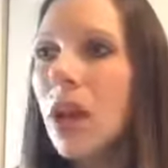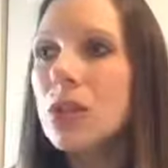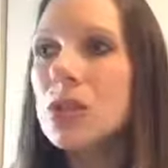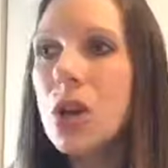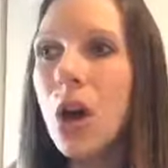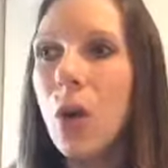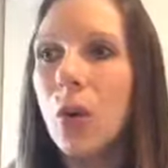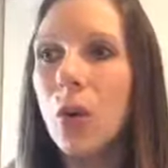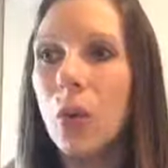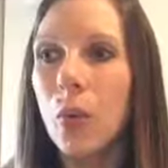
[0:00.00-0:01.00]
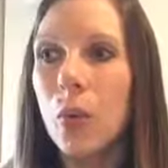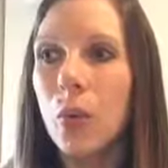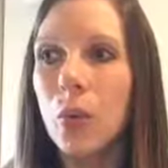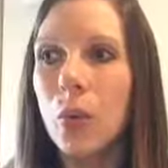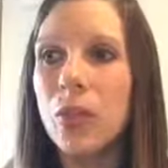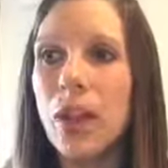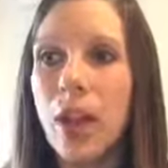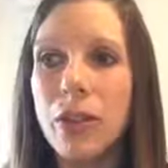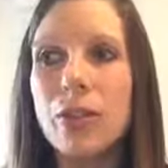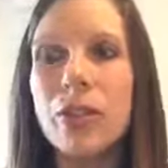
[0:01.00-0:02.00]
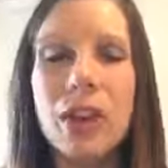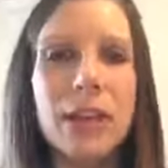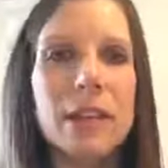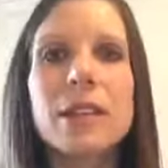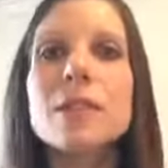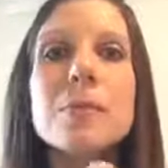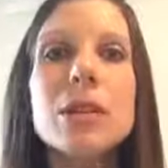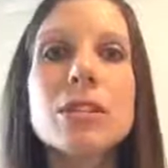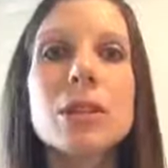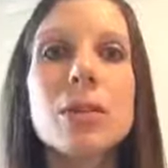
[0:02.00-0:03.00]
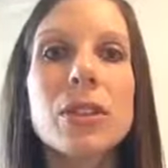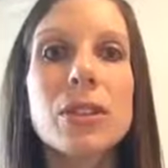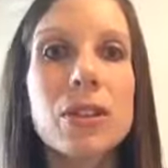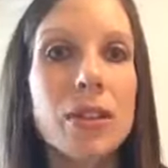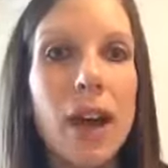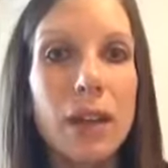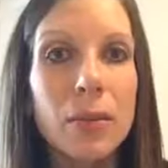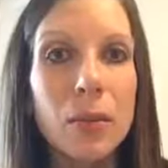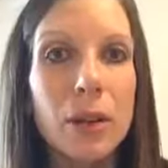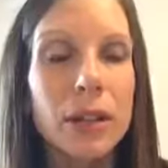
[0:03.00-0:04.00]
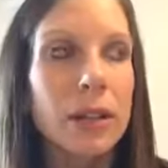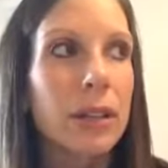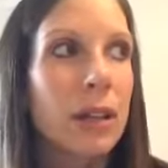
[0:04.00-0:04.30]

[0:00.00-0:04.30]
So the other thing, like especially with the thyroid